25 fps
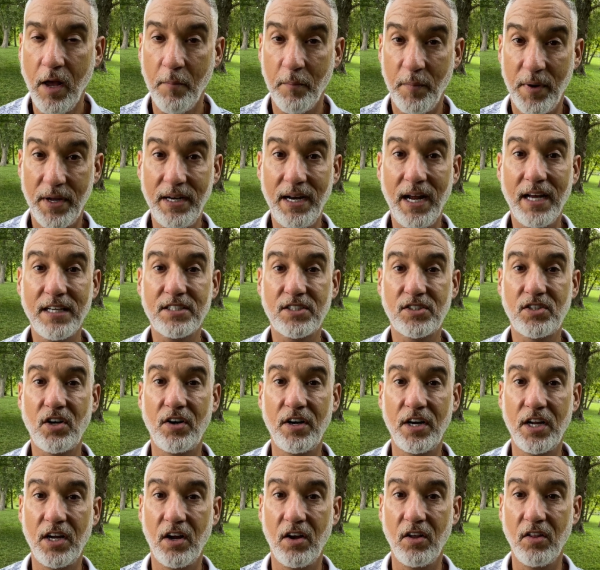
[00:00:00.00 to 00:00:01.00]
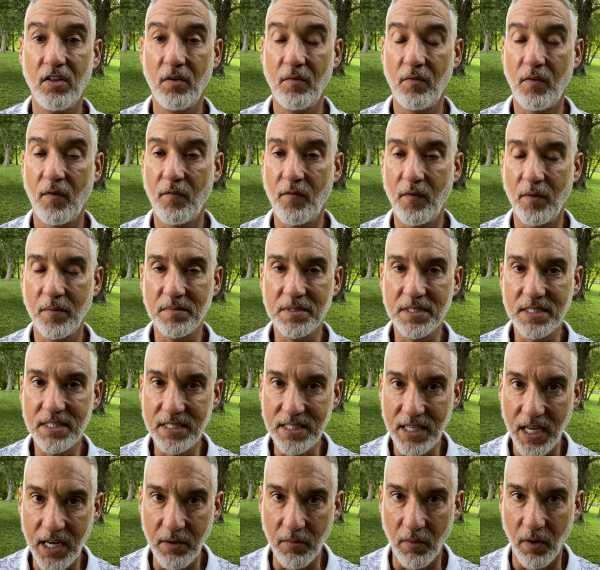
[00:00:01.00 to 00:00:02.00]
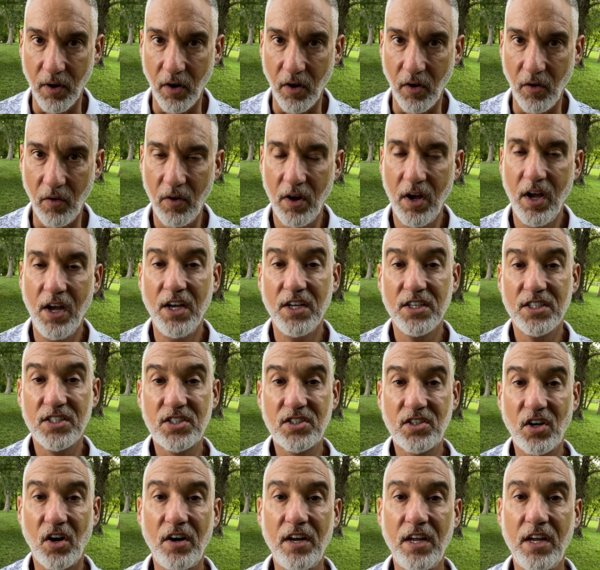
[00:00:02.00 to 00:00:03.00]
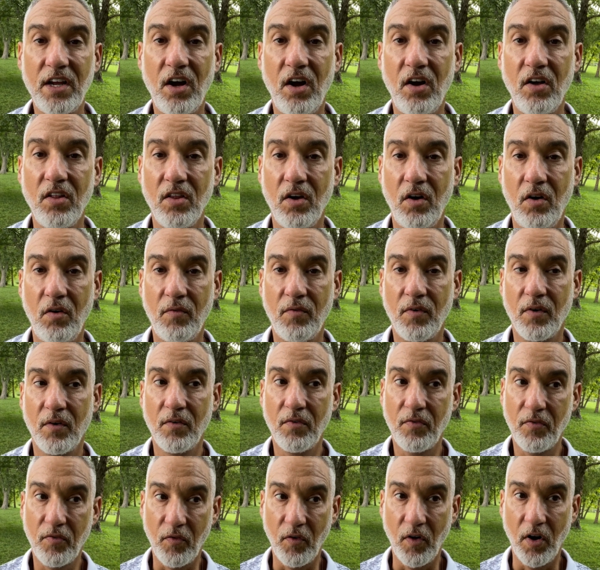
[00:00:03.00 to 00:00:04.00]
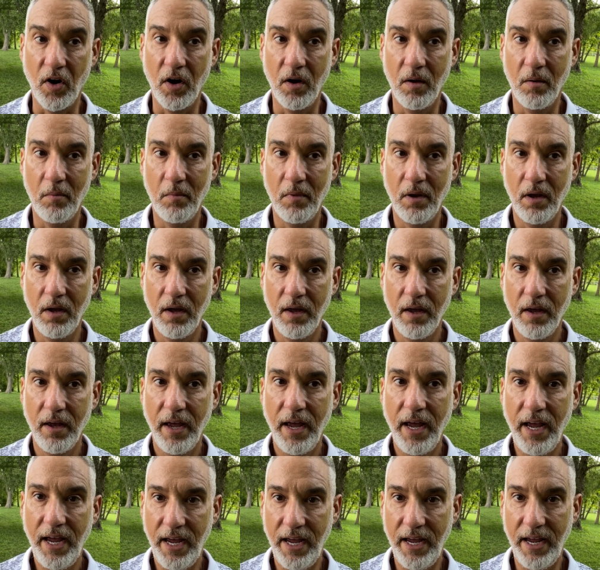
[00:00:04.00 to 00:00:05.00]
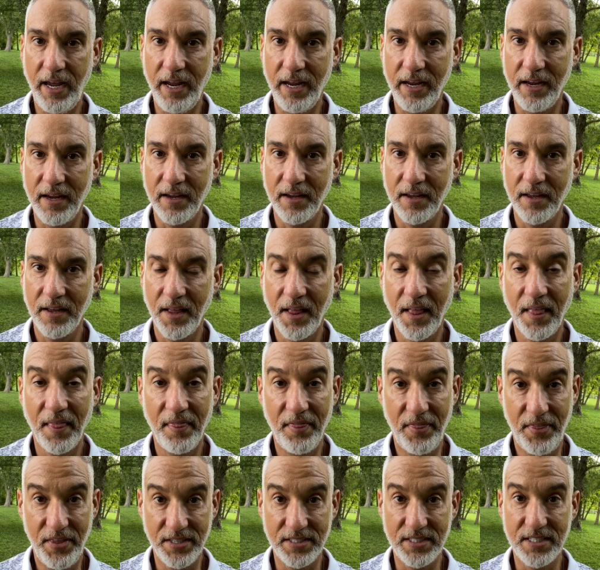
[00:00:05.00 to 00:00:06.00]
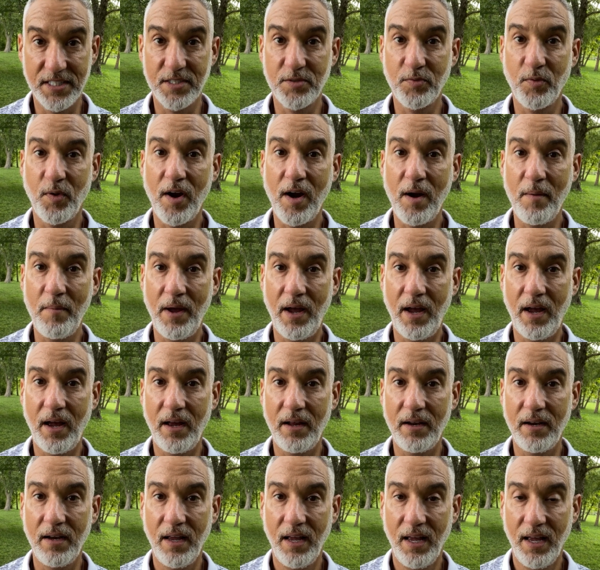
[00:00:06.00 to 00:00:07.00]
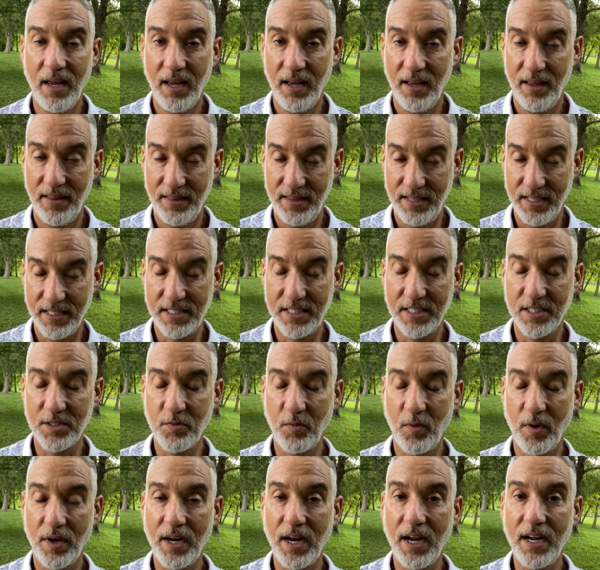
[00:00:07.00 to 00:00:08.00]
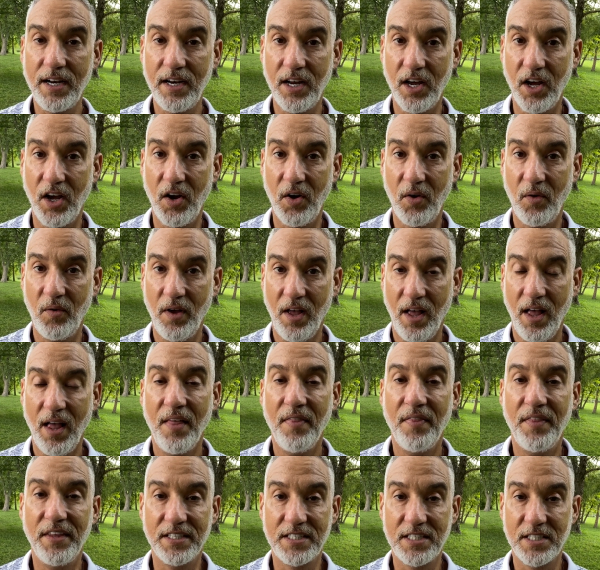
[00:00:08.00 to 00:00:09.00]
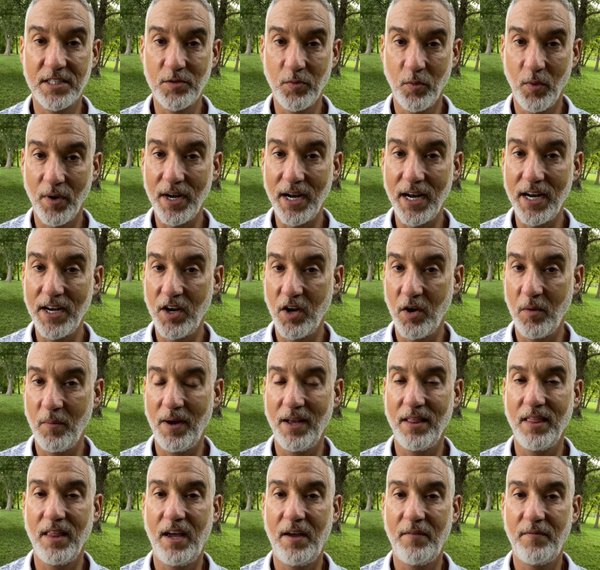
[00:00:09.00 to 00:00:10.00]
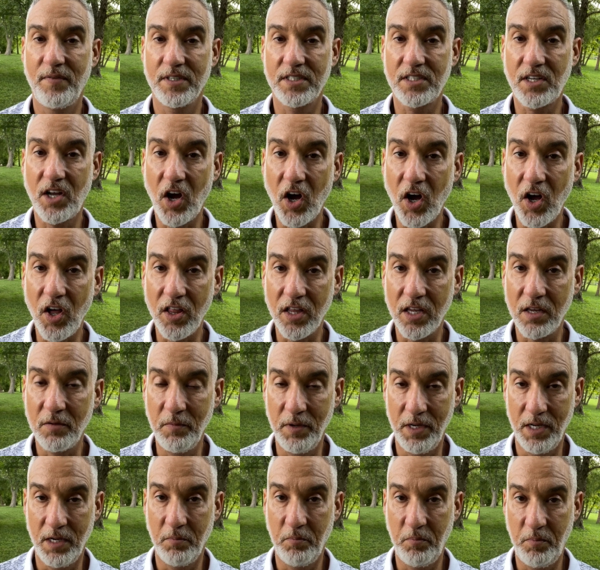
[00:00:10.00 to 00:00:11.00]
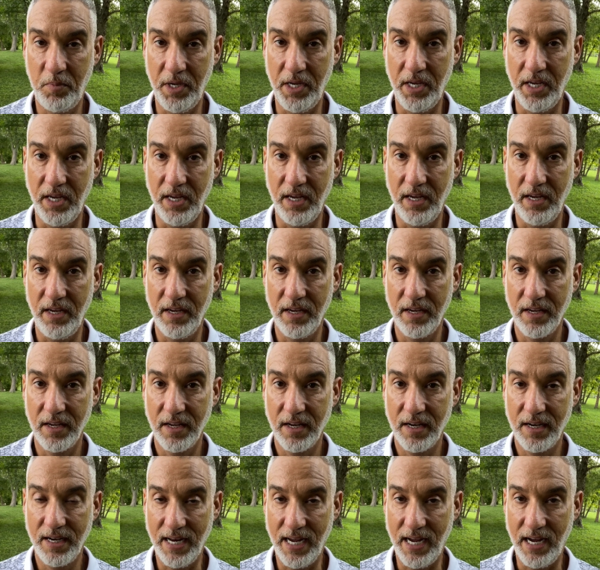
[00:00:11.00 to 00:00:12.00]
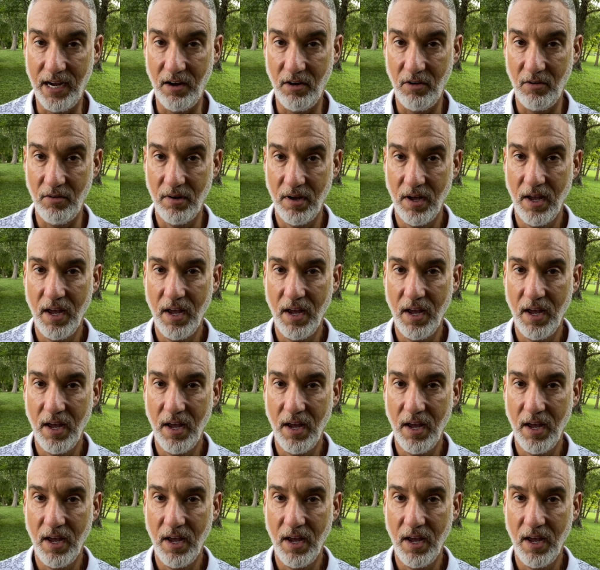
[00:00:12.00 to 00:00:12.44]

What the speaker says: but not starting all over from zero, starting all over from, hey, this is where I'm at, this is what I know, this is what I know my life is calling me to be. Now,